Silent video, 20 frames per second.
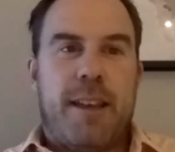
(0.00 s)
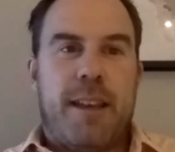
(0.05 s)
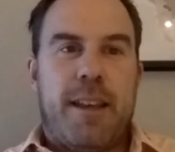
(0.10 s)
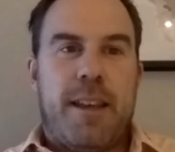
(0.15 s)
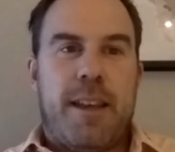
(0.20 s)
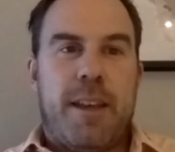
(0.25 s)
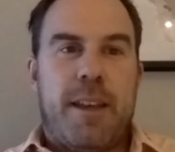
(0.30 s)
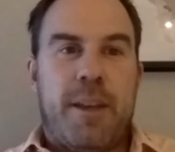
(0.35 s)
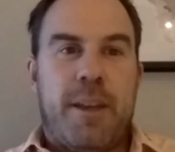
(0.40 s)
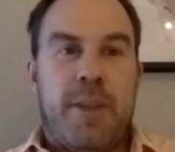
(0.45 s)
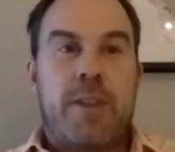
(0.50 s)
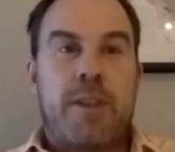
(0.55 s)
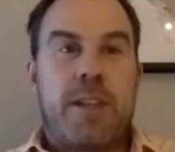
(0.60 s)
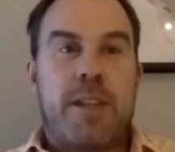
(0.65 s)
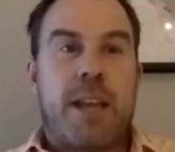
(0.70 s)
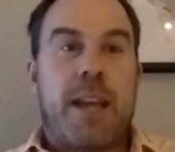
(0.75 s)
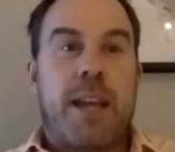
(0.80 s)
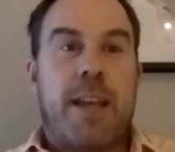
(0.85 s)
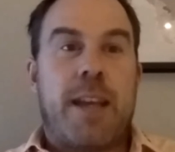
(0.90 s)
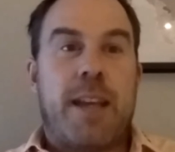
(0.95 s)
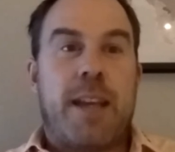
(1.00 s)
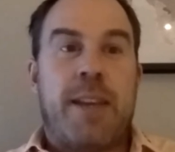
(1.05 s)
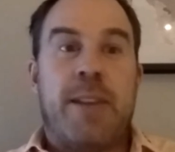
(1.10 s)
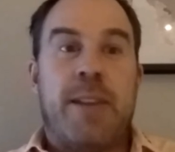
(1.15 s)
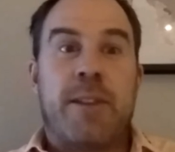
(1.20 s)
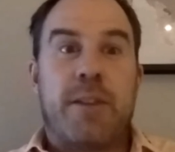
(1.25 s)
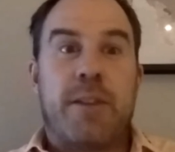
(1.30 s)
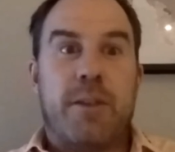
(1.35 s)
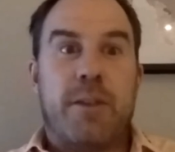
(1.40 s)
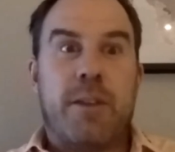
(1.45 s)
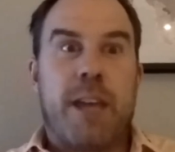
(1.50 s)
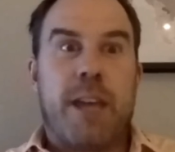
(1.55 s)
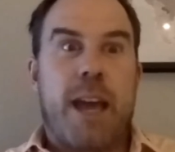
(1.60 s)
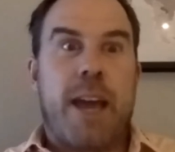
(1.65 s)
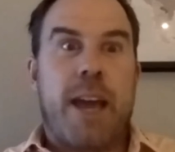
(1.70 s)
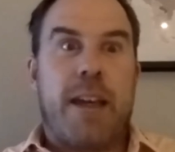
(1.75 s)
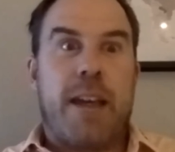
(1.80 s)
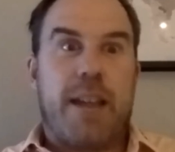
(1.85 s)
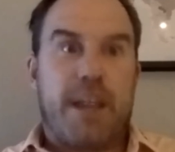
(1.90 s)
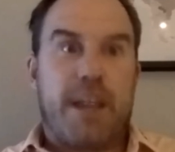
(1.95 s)
and looks at you, he doesn't look
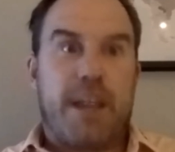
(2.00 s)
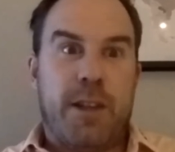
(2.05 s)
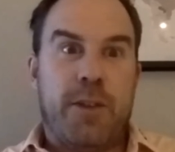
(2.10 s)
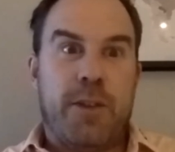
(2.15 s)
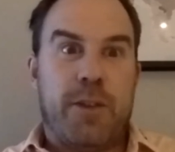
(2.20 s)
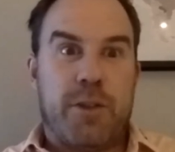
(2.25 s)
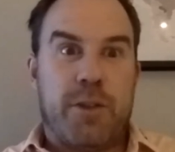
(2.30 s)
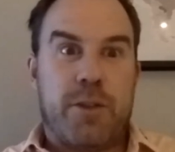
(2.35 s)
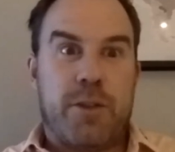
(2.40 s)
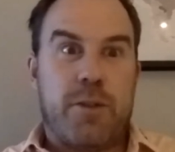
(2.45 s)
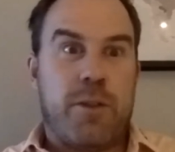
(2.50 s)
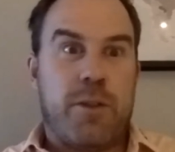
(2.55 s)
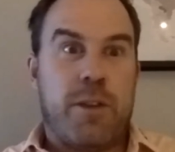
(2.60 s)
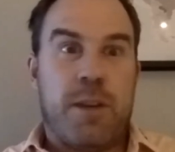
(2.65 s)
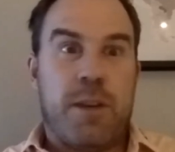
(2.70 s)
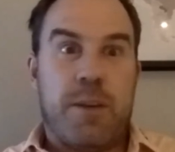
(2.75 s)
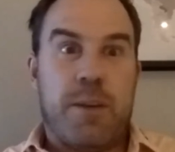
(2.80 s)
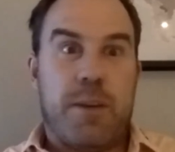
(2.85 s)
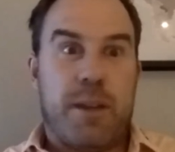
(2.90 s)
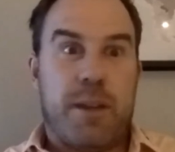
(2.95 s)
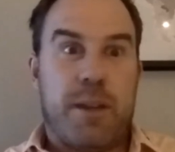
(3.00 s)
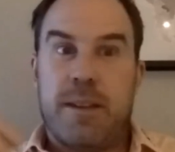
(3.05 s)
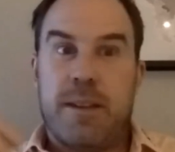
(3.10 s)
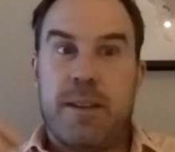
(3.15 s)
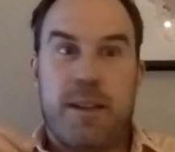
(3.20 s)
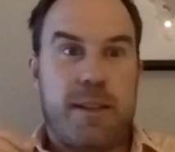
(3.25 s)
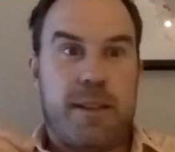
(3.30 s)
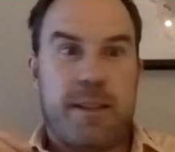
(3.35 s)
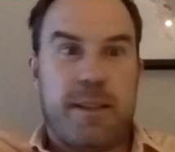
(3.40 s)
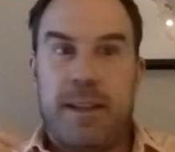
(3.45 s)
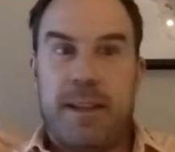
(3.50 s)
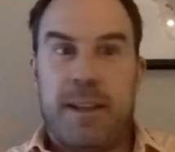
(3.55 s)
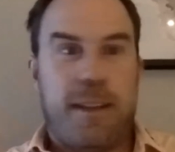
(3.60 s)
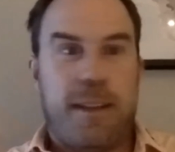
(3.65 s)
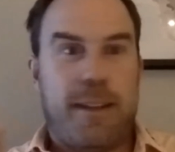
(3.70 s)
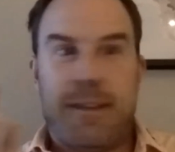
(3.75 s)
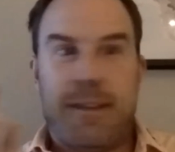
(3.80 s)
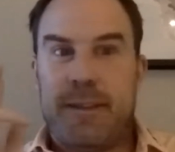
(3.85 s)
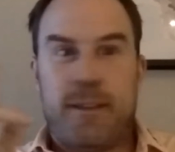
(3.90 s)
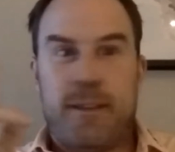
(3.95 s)
at you, he looks through you because it's
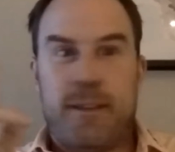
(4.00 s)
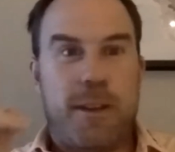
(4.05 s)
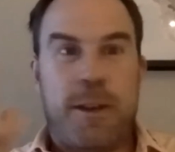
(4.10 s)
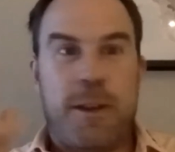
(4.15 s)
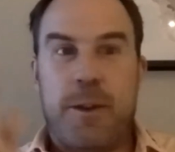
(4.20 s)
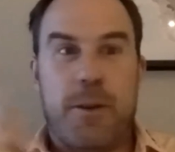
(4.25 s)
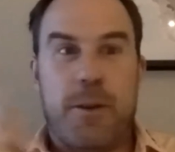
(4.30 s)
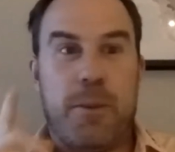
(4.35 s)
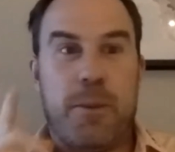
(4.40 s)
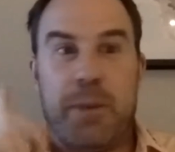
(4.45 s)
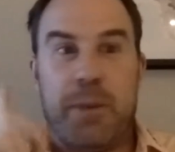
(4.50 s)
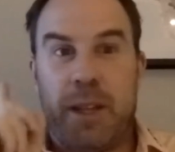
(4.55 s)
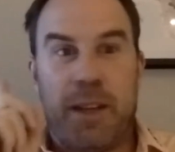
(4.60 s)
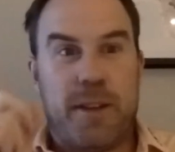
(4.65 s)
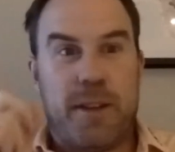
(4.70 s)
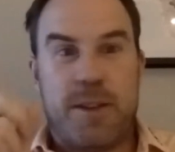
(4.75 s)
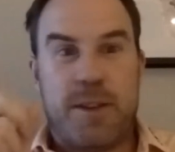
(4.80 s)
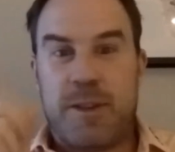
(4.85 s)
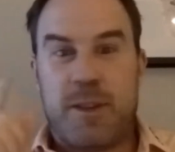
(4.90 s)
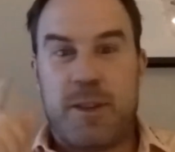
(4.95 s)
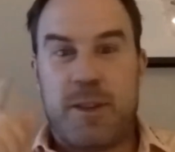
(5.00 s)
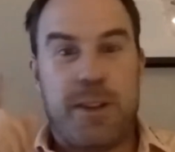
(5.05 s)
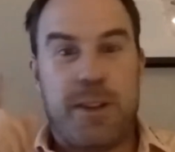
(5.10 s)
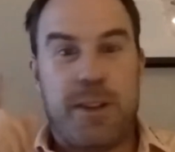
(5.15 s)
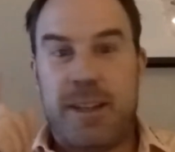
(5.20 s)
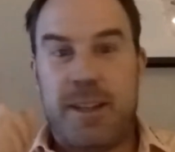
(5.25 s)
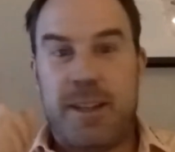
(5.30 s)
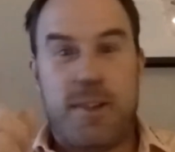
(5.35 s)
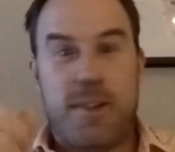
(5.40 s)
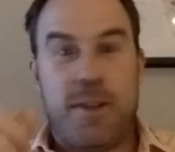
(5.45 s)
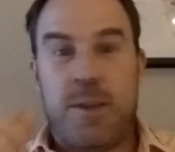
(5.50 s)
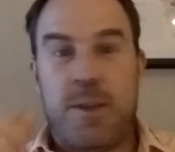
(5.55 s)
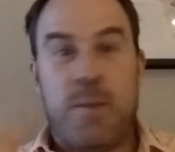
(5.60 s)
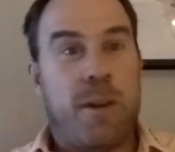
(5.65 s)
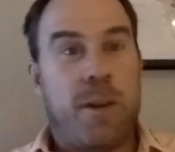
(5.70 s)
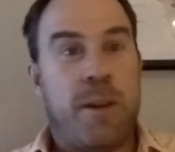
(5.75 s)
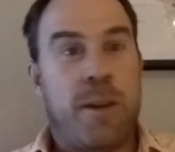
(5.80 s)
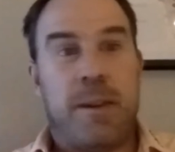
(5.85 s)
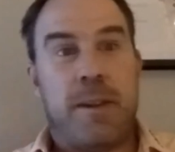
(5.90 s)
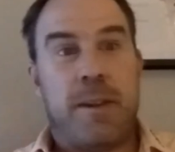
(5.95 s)
like, you know, blinkers on. He's got
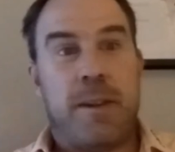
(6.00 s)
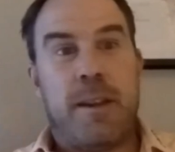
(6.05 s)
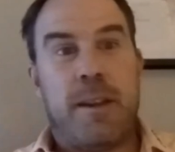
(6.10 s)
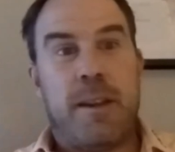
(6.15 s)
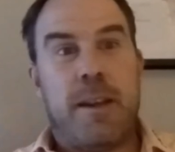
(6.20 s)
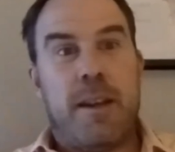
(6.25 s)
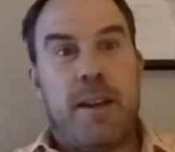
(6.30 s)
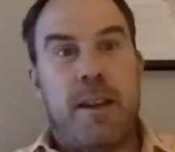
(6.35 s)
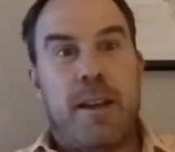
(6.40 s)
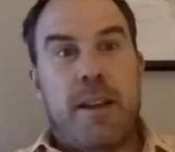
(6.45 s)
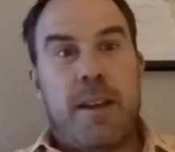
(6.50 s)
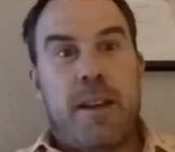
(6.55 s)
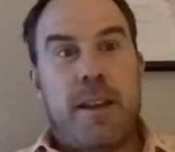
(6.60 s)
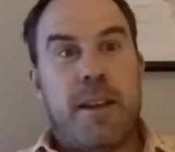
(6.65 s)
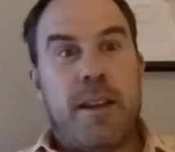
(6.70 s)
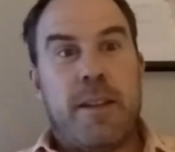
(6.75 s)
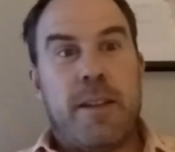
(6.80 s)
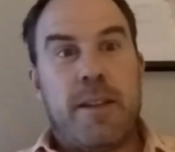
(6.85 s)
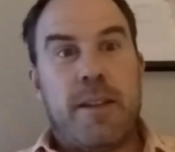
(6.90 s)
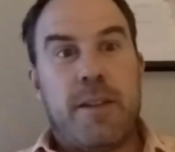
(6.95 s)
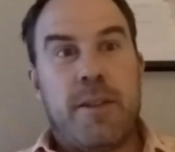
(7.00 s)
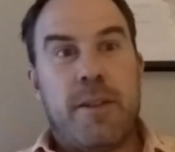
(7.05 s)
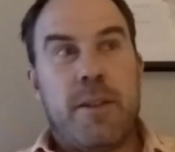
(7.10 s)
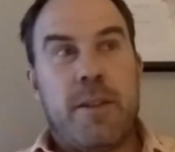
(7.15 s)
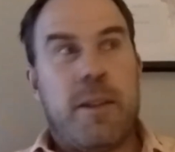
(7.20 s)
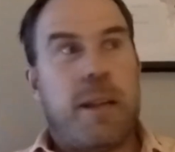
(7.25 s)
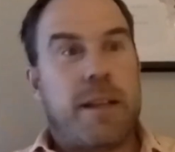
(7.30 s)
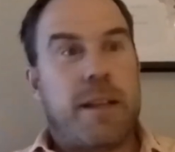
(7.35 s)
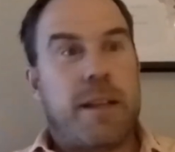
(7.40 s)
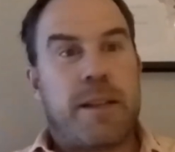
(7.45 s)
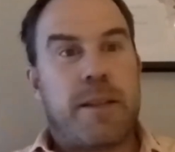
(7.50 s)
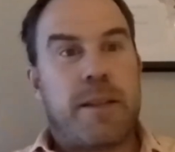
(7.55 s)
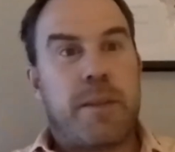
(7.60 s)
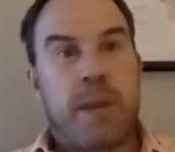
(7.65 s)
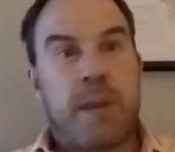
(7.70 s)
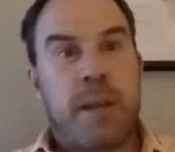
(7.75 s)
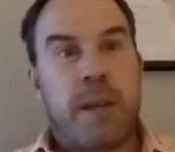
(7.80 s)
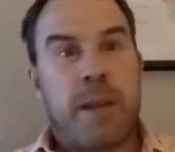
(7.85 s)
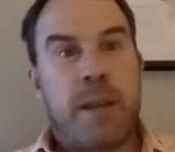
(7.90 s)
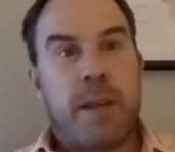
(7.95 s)
one thing to do, and that's to
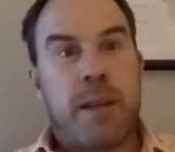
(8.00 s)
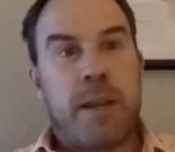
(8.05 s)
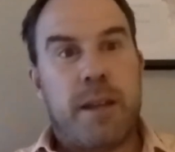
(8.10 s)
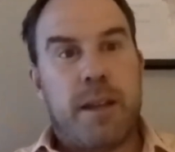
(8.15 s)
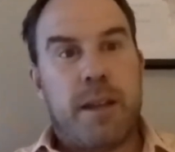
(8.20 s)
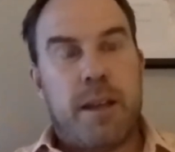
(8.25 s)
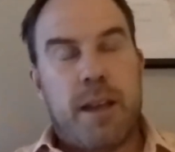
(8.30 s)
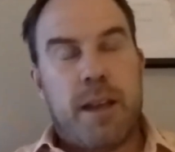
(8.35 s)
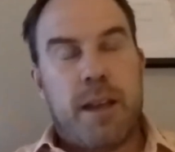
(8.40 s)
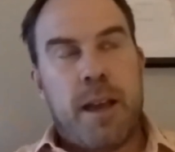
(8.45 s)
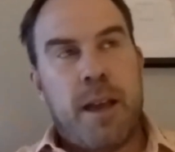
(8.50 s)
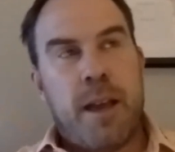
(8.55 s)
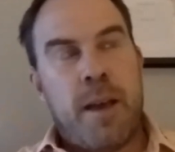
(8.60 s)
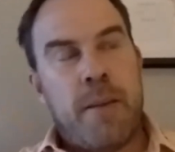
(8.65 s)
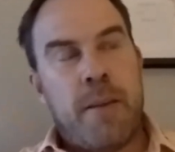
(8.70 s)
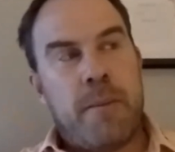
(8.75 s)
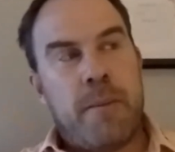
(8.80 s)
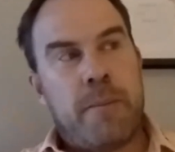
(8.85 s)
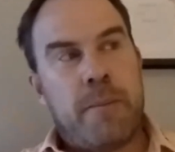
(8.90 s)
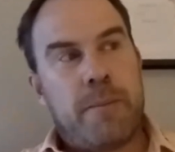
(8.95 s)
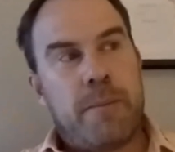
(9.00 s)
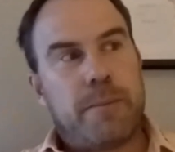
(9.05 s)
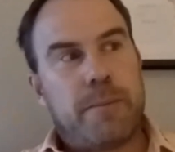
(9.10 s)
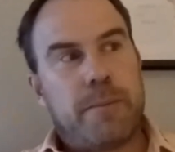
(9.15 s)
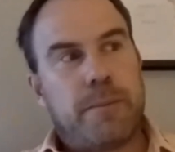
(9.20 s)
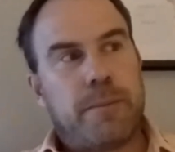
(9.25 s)
win. Um,